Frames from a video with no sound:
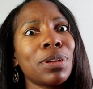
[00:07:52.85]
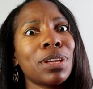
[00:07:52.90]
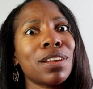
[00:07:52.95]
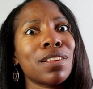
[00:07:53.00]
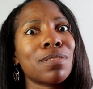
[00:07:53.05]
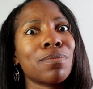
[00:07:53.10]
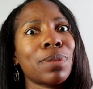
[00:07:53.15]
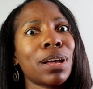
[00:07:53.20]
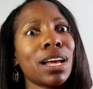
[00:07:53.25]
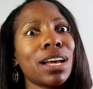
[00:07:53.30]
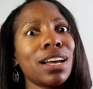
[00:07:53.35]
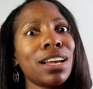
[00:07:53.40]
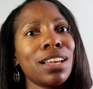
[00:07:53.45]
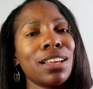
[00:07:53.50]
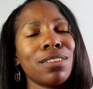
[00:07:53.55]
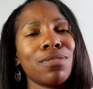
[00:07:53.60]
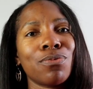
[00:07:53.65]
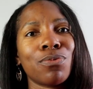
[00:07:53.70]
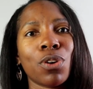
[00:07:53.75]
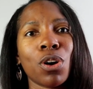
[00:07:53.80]
Because
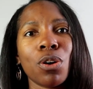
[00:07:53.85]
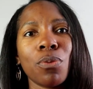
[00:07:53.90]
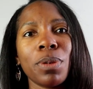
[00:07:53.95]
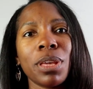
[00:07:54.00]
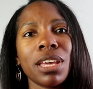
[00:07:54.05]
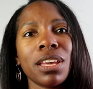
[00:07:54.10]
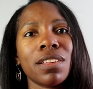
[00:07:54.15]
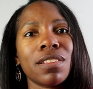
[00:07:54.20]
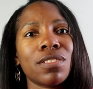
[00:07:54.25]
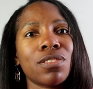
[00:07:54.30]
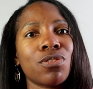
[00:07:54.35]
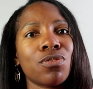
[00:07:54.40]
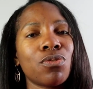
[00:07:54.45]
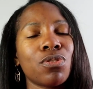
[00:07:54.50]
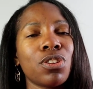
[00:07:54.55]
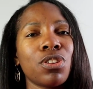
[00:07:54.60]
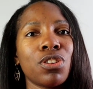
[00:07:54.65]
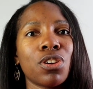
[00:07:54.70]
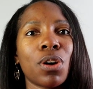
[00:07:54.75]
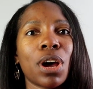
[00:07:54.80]
my roaming is,
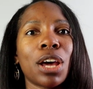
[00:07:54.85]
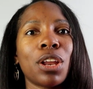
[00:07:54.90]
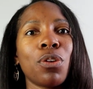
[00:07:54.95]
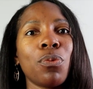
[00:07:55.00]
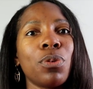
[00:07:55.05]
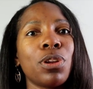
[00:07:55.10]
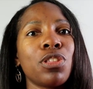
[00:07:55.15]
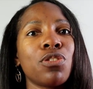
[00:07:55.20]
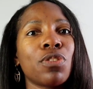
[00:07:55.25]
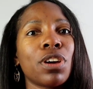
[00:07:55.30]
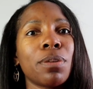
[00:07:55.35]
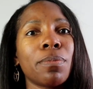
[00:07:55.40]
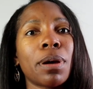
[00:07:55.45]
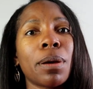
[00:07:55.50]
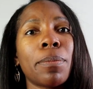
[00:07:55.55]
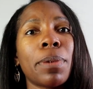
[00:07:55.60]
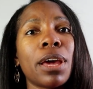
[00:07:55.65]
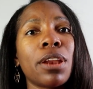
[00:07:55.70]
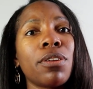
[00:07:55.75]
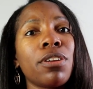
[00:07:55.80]
I don't want to drain
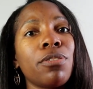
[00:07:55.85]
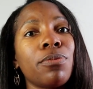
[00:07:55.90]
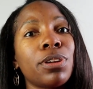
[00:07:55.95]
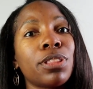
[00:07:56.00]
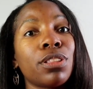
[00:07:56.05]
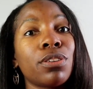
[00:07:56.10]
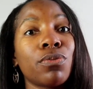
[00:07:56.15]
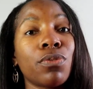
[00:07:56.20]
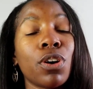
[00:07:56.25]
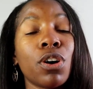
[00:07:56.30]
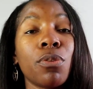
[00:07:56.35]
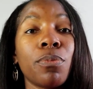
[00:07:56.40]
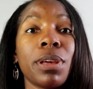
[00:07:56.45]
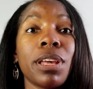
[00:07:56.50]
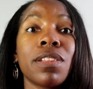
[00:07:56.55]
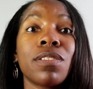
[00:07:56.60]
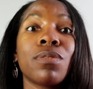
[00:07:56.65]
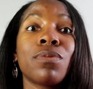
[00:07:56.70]
my battery with the roaming.